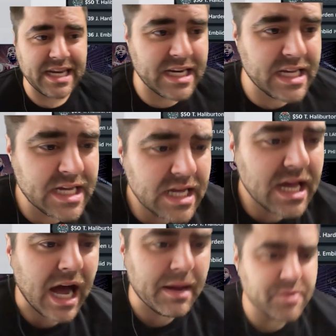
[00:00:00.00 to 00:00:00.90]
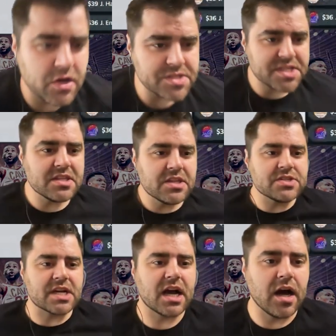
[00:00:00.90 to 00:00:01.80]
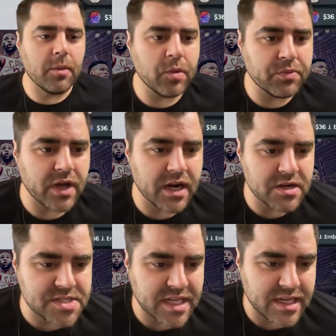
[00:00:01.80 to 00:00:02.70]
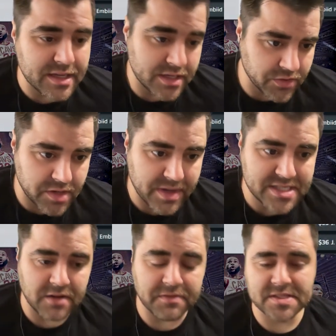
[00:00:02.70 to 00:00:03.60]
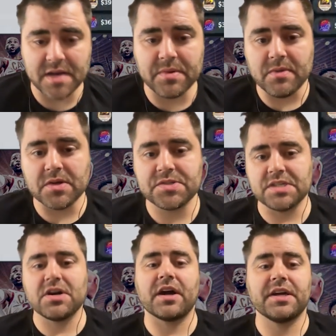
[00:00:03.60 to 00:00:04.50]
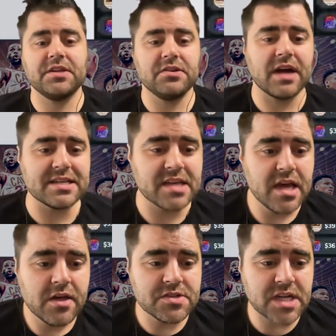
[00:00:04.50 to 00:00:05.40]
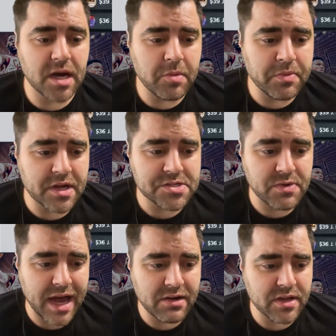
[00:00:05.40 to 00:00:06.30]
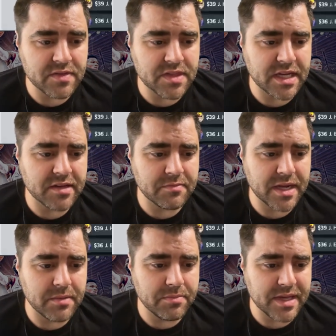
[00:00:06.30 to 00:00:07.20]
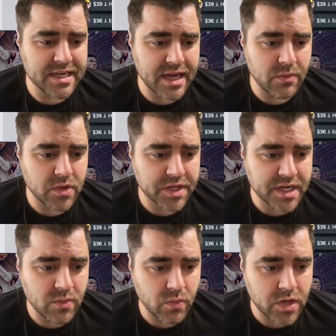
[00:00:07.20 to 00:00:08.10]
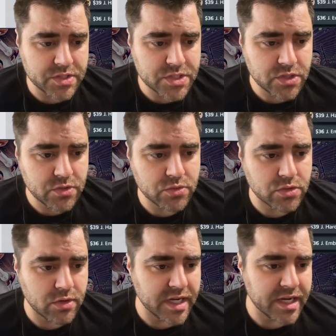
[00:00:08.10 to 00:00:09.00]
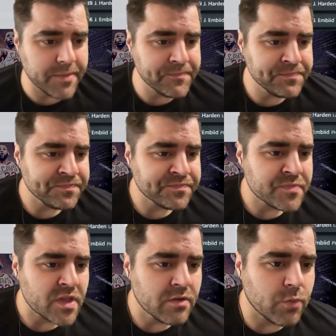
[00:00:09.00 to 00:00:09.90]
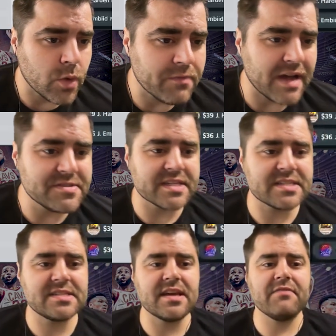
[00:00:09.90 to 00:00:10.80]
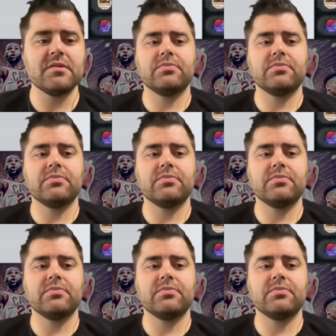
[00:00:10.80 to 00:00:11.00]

it. I'm noticing that there's a couple players that, including myself, because I've been mostly talking to you guys, there's a couple players who I don't even think have made a bid yet. We're looking at 1, 2, 3, 4, 5, 6, 7